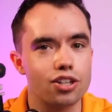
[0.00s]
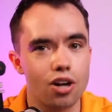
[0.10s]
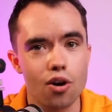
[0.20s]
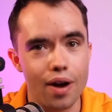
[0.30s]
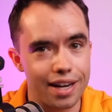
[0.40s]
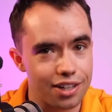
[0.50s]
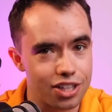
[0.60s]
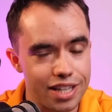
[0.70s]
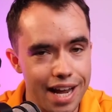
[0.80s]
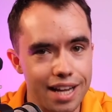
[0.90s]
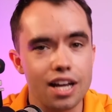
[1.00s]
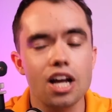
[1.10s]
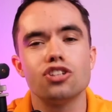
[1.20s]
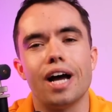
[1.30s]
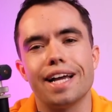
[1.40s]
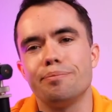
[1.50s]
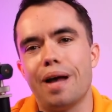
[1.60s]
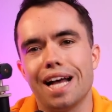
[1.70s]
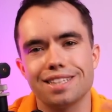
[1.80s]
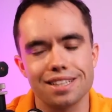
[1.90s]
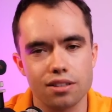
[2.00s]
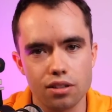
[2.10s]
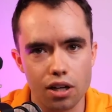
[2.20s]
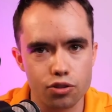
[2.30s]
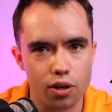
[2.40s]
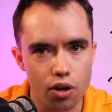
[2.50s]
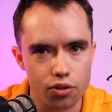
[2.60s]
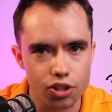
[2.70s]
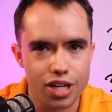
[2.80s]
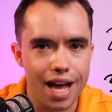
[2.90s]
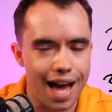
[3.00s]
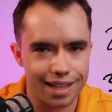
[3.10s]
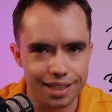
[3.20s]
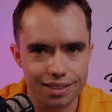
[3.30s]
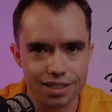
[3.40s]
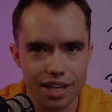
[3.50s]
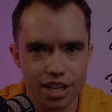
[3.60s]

grow, and understand so I can pass this along to our owners at Augusta